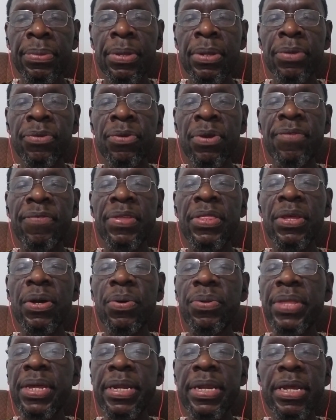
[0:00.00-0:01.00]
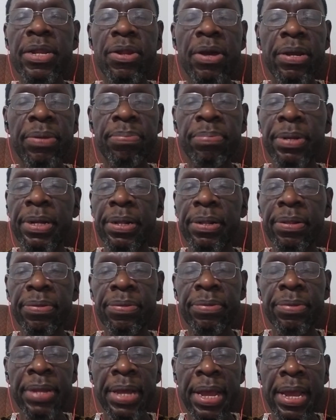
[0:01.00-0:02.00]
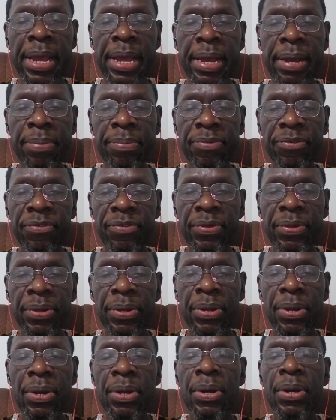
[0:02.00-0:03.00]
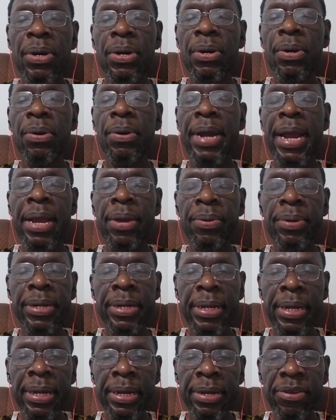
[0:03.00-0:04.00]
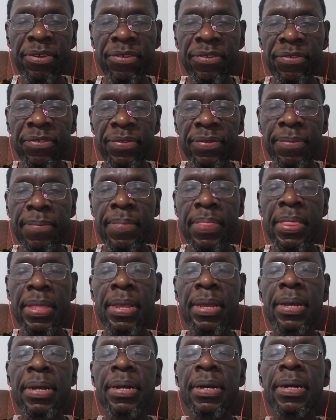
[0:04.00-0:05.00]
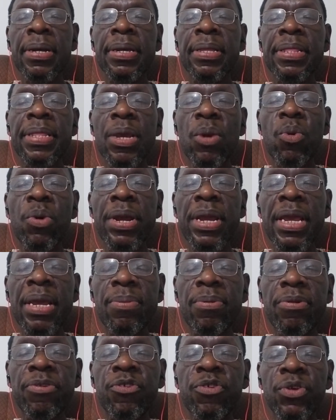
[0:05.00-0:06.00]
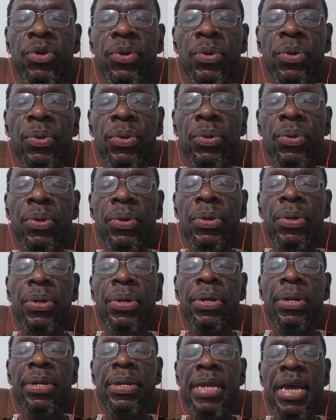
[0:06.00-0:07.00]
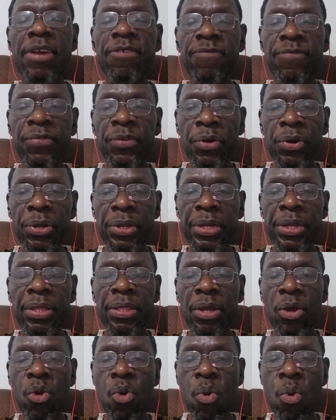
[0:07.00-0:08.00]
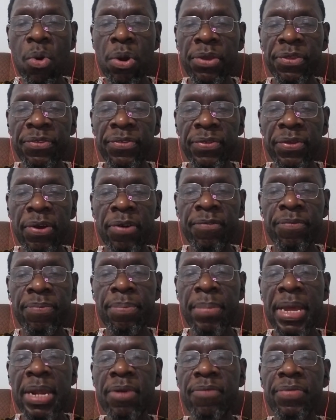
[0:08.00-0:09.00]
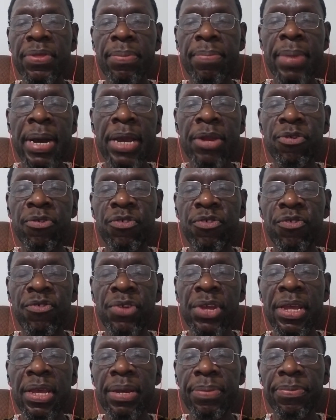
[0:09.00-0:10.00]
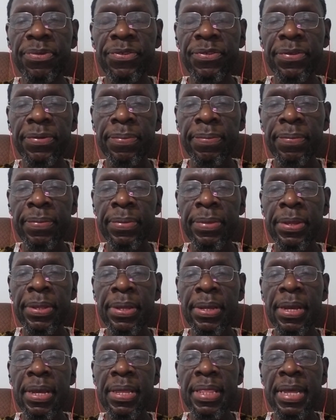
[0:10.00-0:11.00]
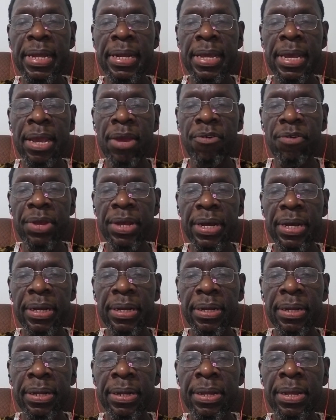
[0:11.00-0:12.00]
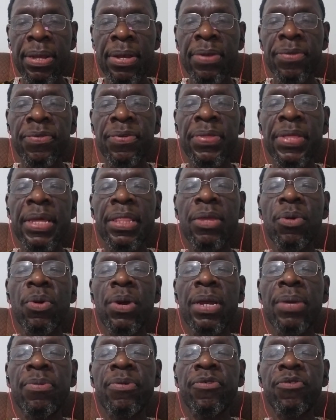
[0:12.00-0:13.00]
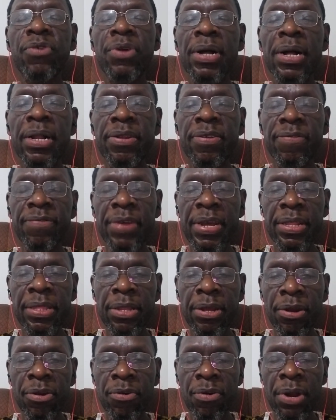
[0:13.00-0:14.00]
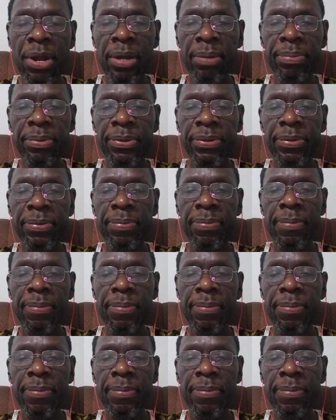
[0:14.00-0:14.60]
So even though they did not build dams or aqueducts, they were able to divert the course of many of the minor streams in that area so that they were able to cultivate their crops.